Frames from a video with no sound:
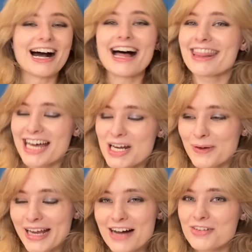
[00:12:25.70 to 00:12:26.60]
And then we
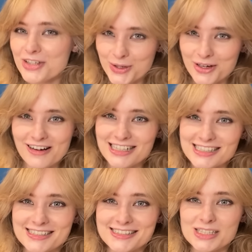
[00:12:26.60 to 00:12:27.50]
have New
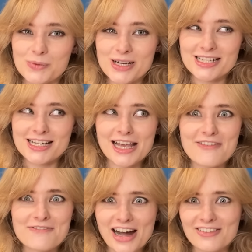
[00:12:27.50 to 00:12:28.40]
Horizons, which is a
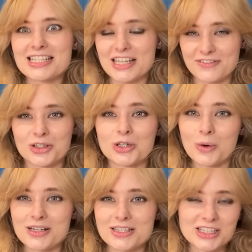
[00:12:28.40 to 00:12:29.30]
very difficult
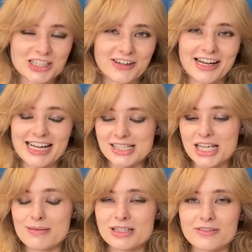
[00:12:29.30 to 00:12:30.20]
one to cover in
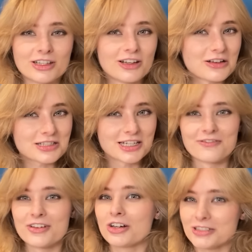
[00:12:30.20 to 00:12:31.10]
terms of lost and
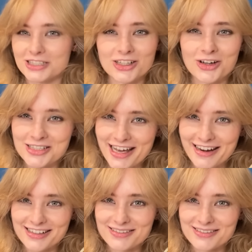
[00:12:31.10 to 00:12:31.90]
forgotten content.